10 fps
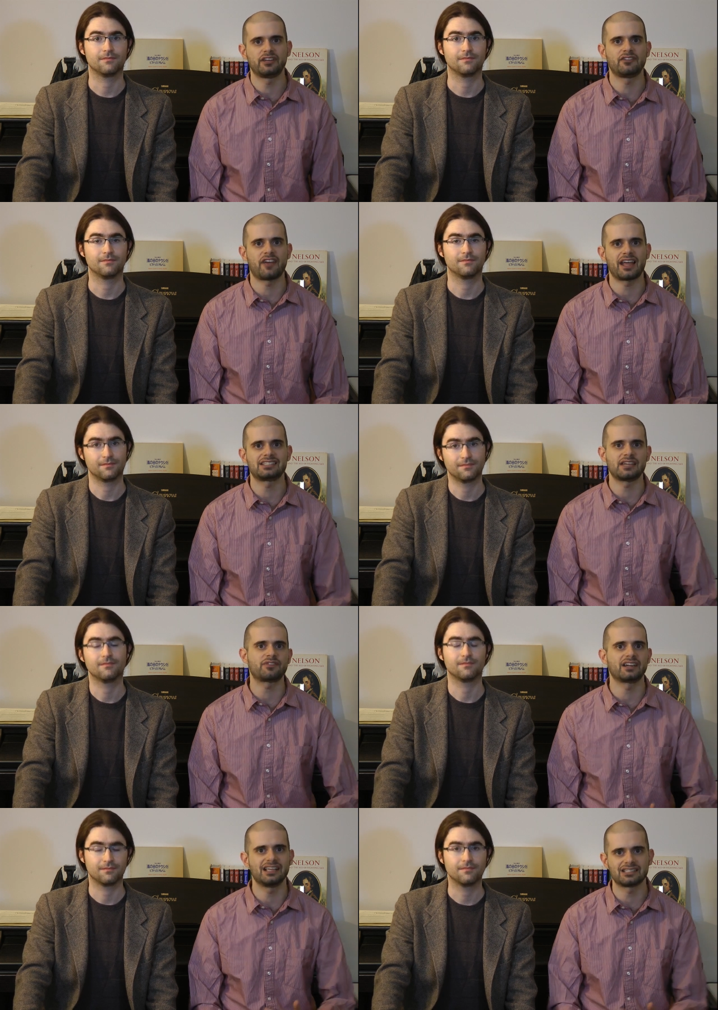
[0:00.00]
Speaker 1: in advance if
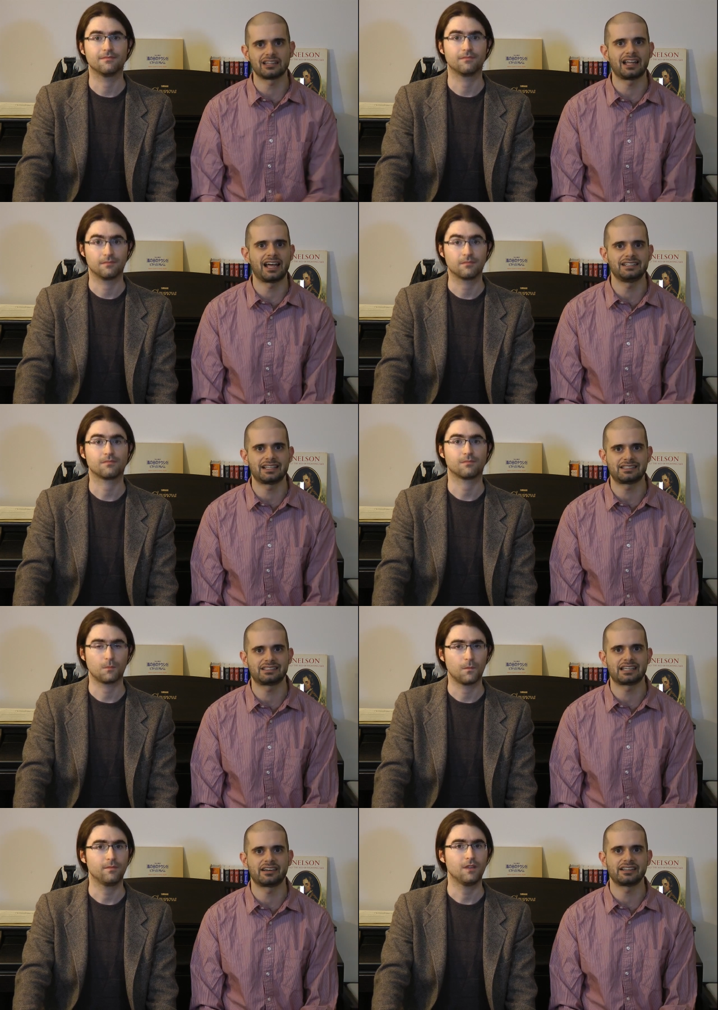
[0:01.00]
there is a line
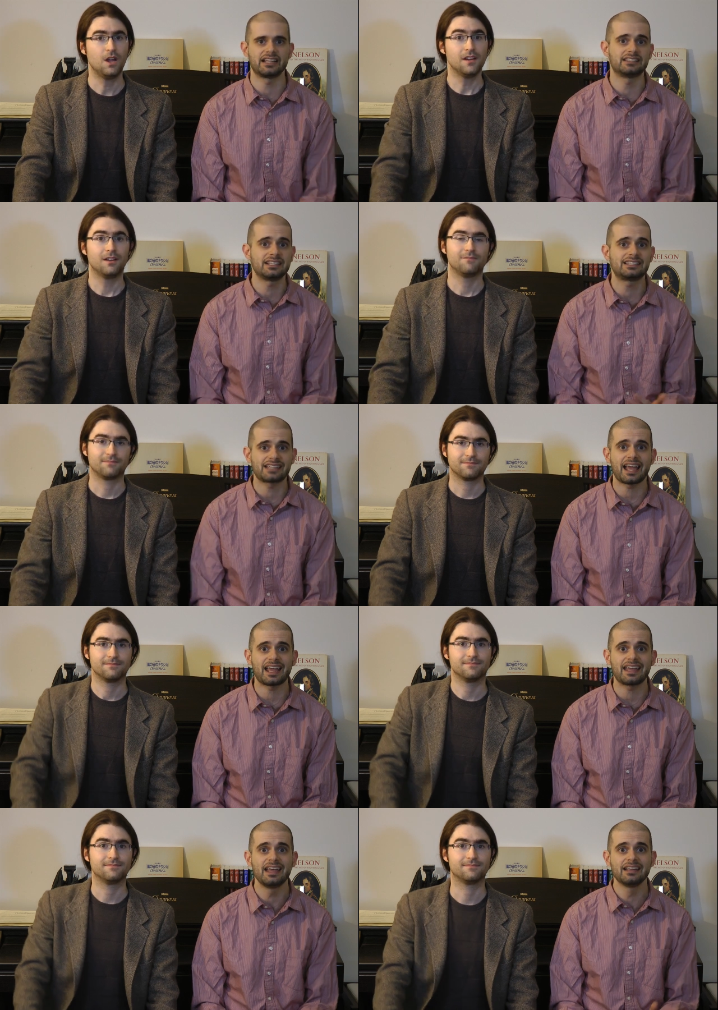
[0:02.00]
necessary. They did
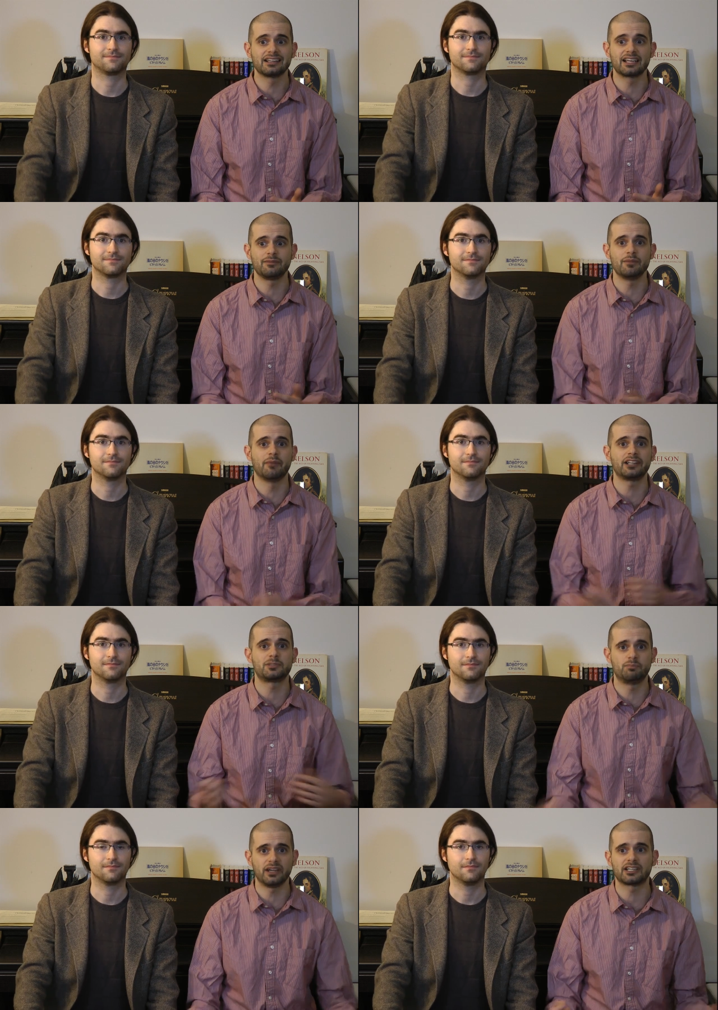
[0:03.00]
say they're going to be
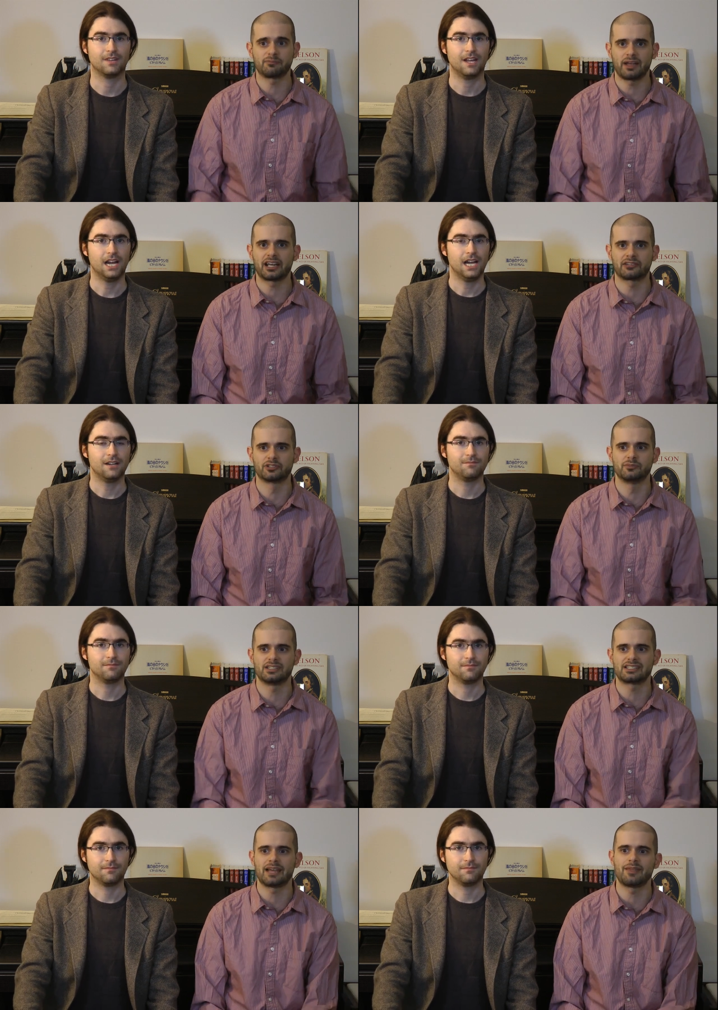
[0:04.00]
much bigger panel rooms
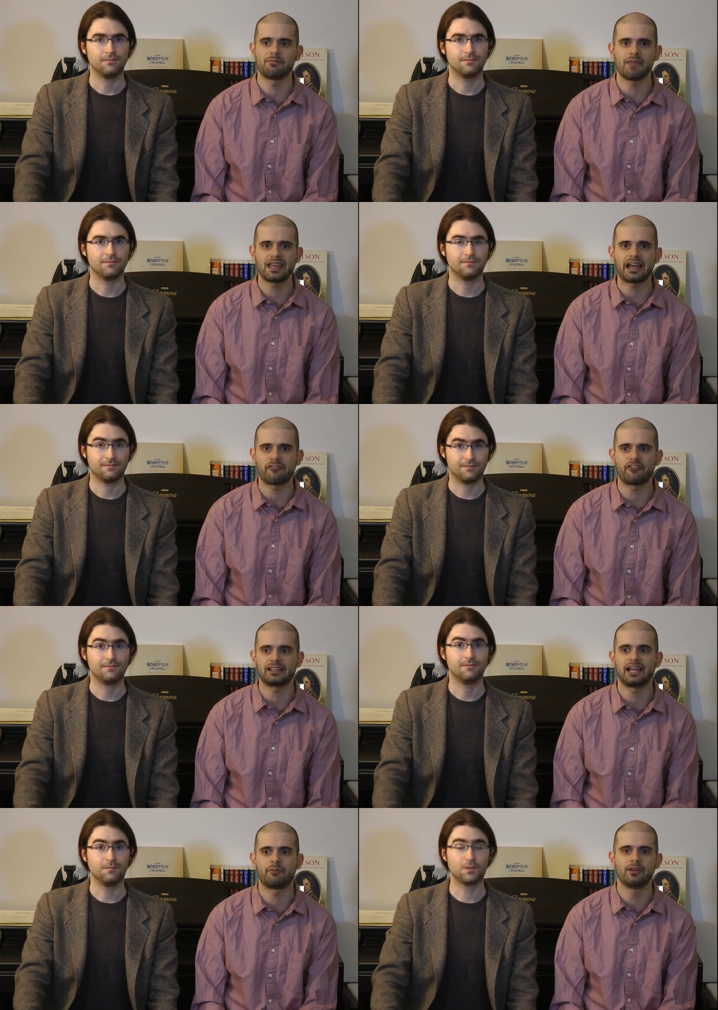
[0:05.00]
this time. They may not
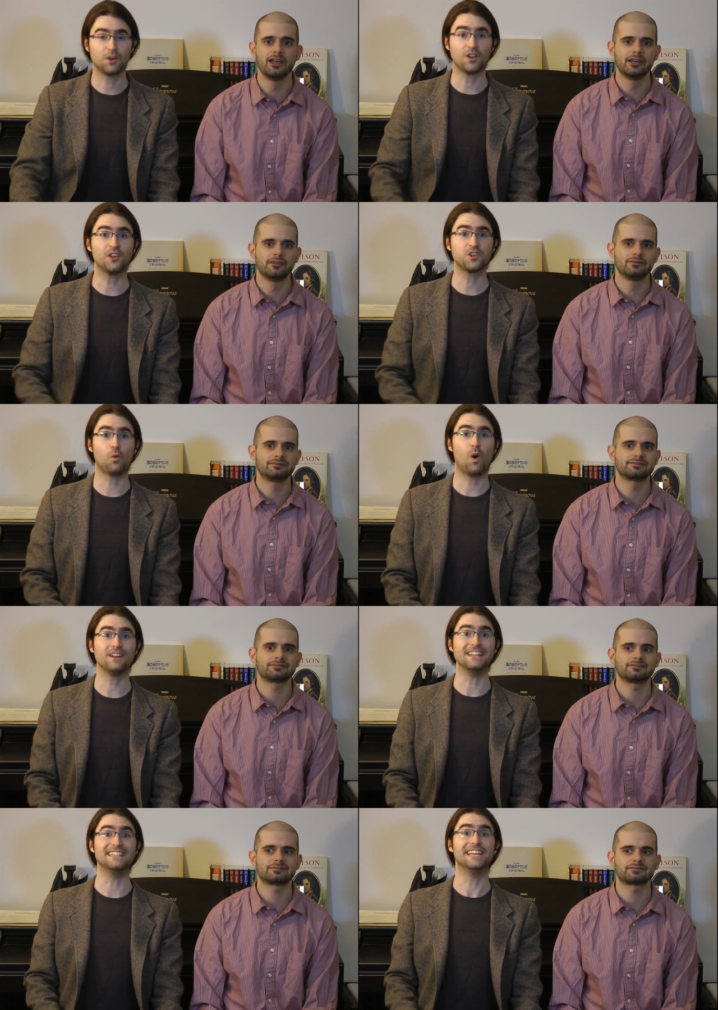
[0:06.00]
fill up.
Speaker 2: There's also
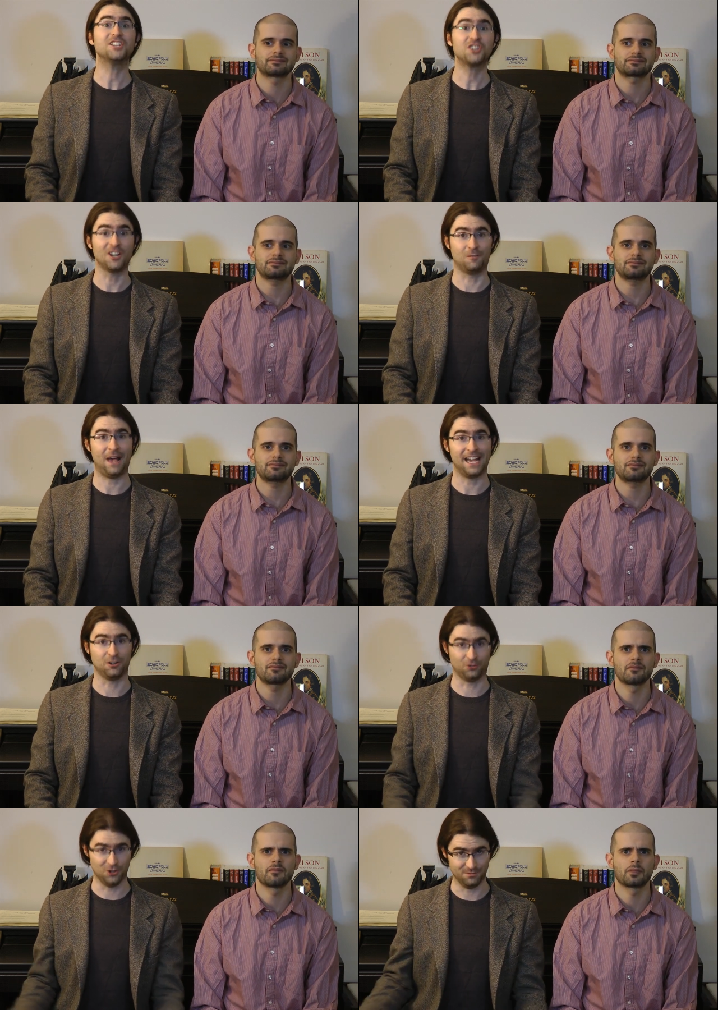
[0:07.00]
one additional
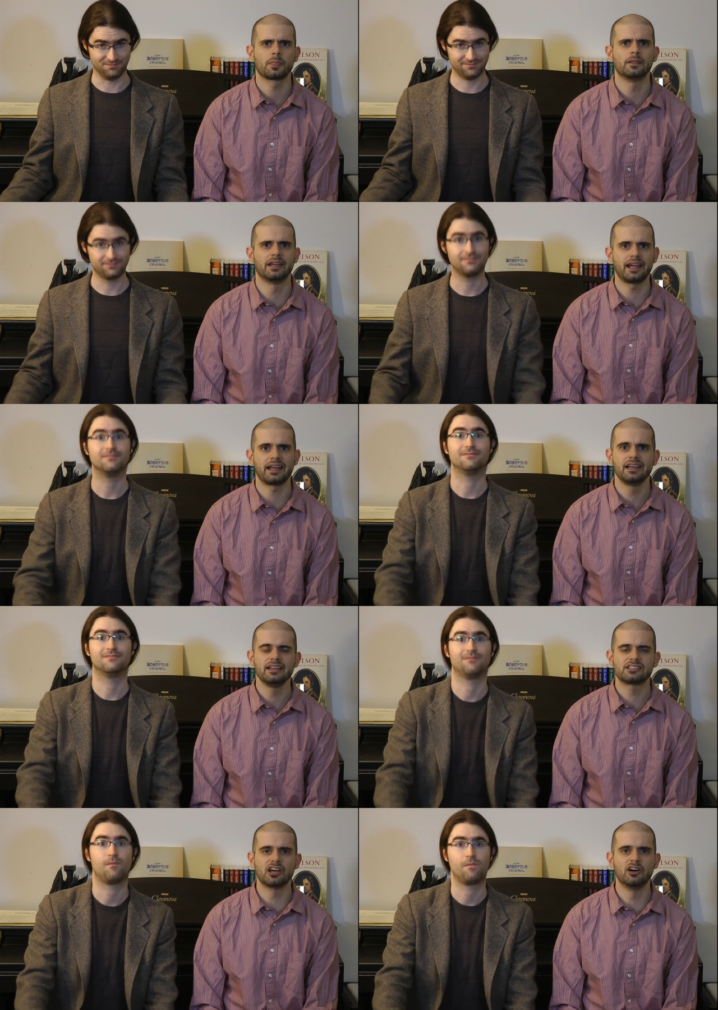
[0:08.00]
panel room.
Speaker 1: Yeah.
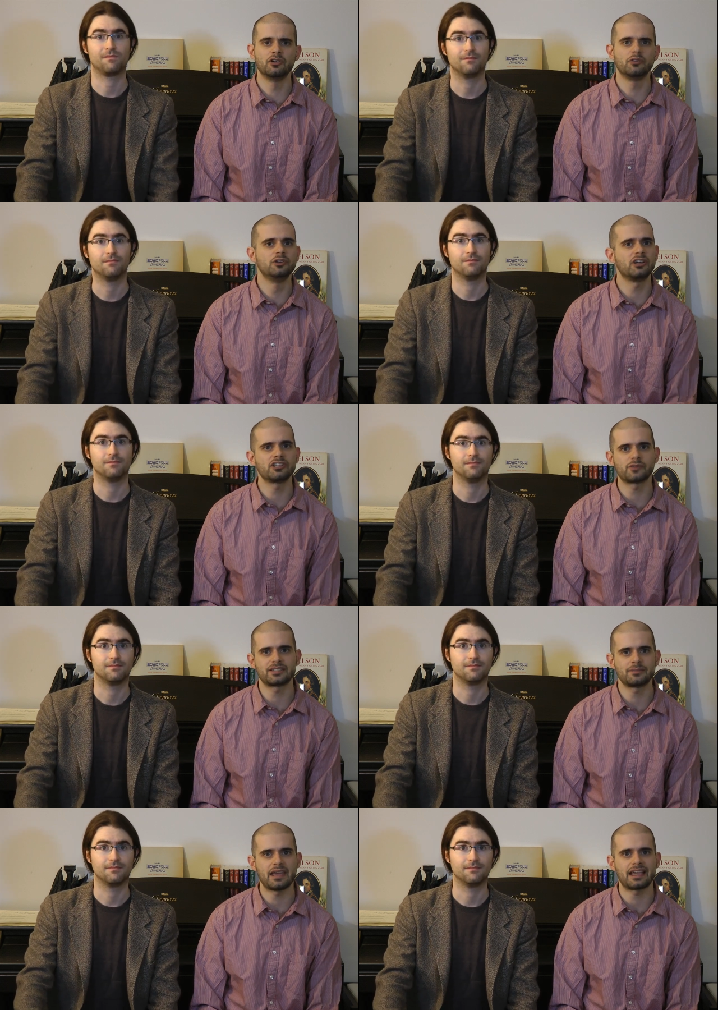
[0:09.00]
So who knows
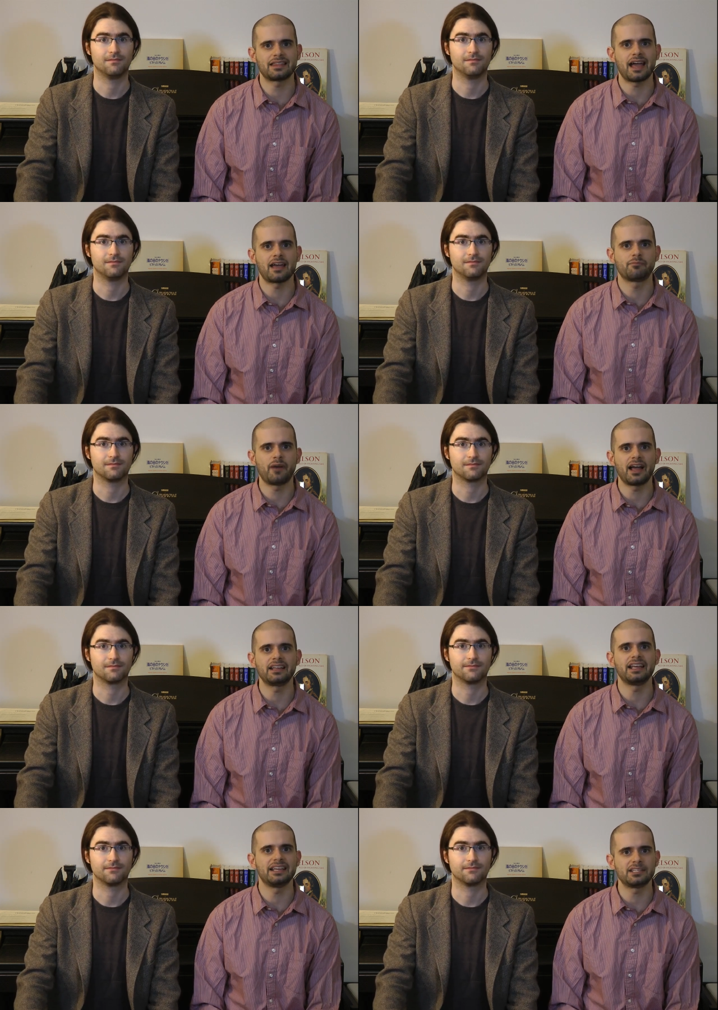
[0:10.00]
what to make of that?
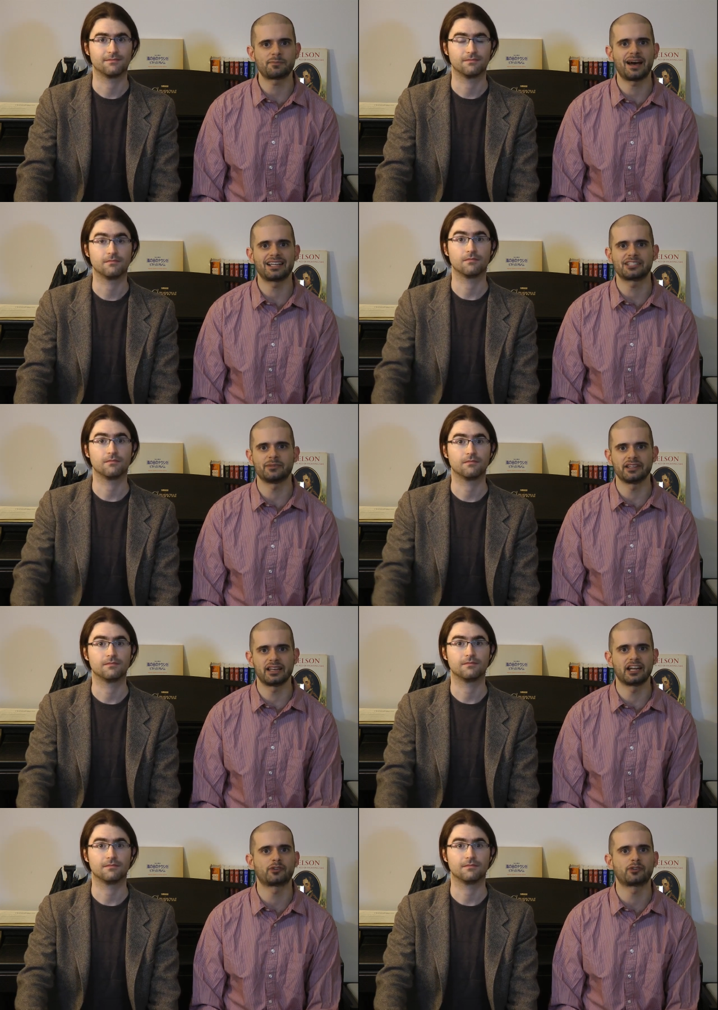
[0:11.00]
But it is possible that